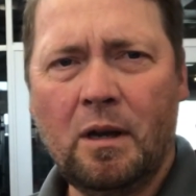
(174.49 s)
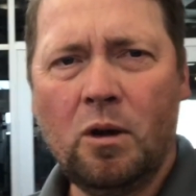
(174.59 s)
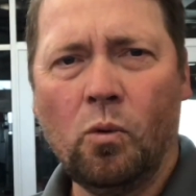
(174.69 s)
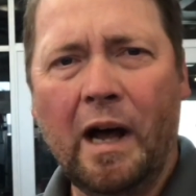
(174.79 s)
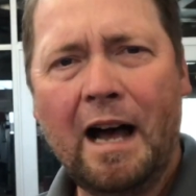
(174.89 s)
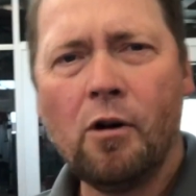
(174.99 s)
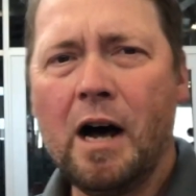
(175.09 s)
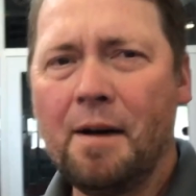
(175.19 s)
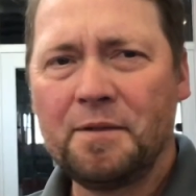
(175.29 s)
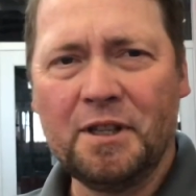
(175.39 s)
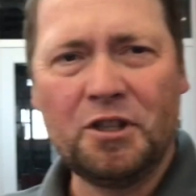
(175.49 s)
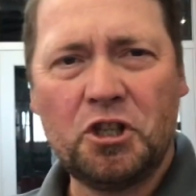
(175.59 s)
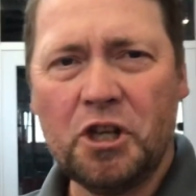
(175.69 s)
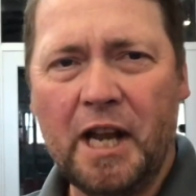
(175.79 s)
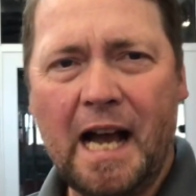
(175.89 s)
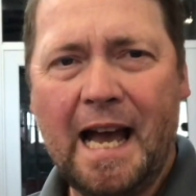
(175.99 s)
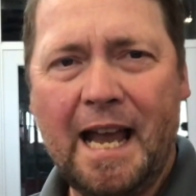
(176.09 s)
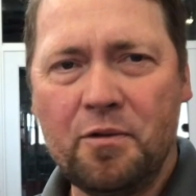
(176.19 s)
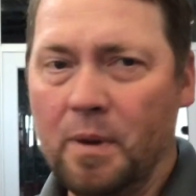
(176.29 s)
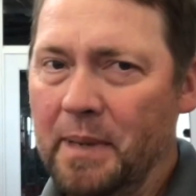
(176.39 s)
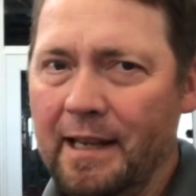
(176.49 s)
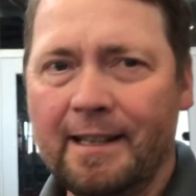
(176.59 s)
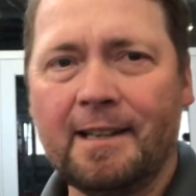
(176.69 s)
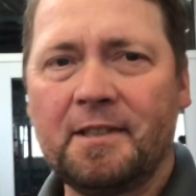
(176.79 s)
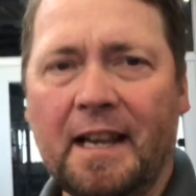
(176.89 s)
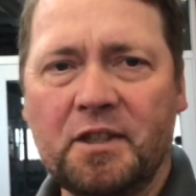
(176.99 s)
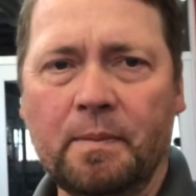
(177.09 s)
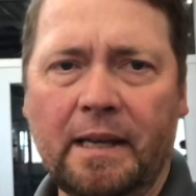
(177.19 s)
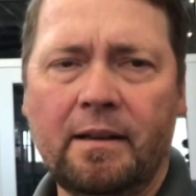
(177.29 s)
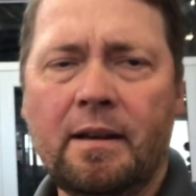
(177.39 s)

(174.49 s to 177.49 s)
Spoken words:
well, how often should I repeat an assessment?